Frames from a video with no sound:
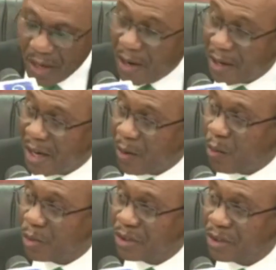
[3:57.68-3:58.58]
either
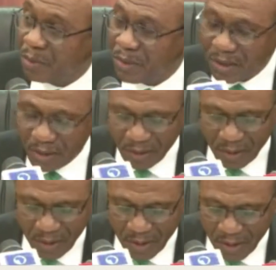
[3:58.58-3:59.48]
quoting me
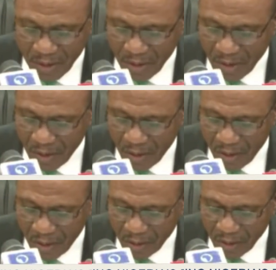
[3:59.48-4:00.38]
or